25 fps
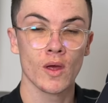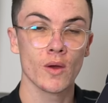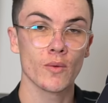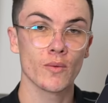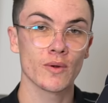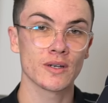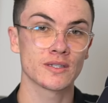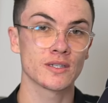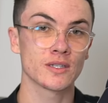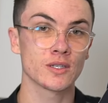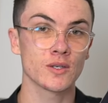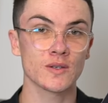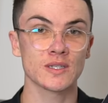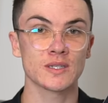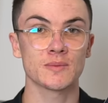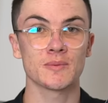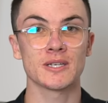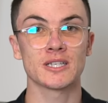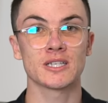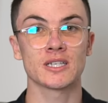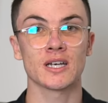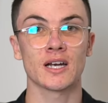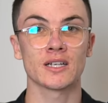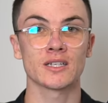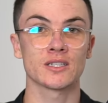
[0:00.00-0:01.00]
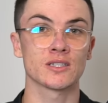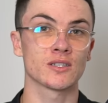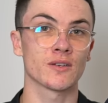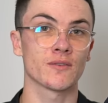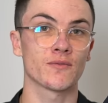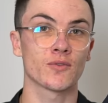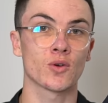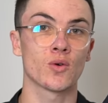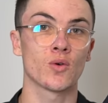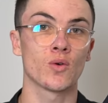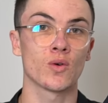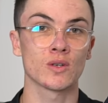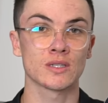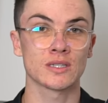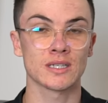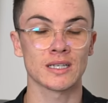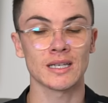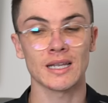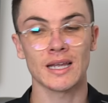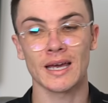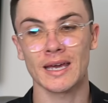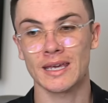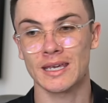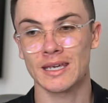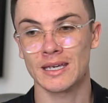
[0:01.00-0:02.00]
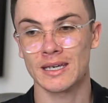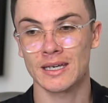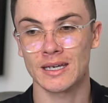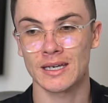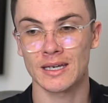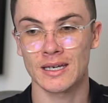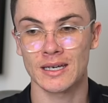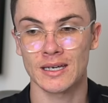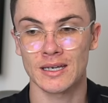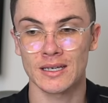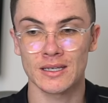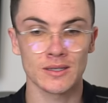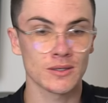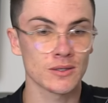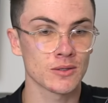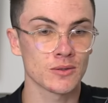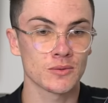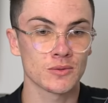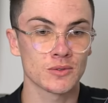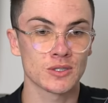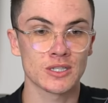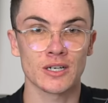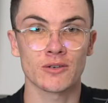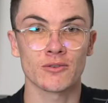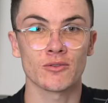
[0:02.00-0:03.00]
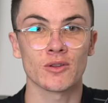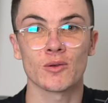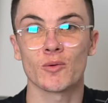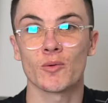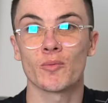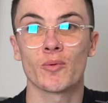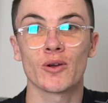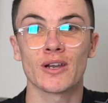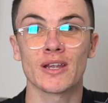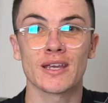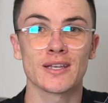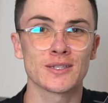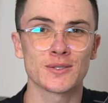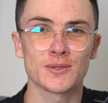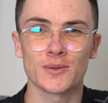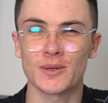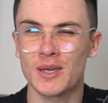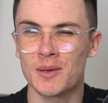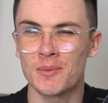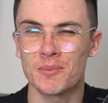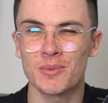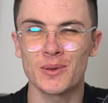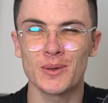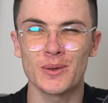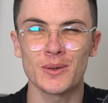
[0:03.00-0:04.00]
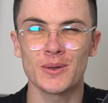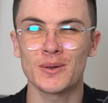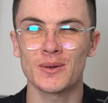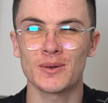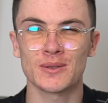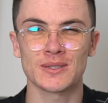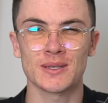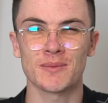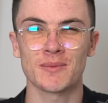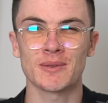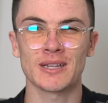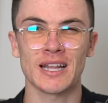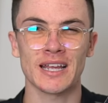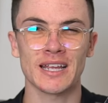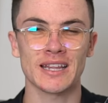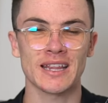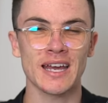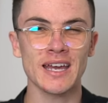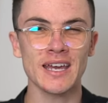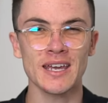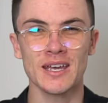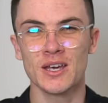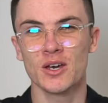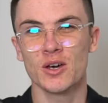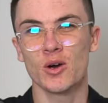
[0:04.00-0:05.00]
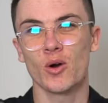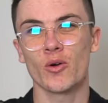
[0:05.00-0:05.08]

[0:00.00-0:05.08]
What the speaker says: Whereas the USB chargers, of course, are like, you generally will put it into a computer or something like that,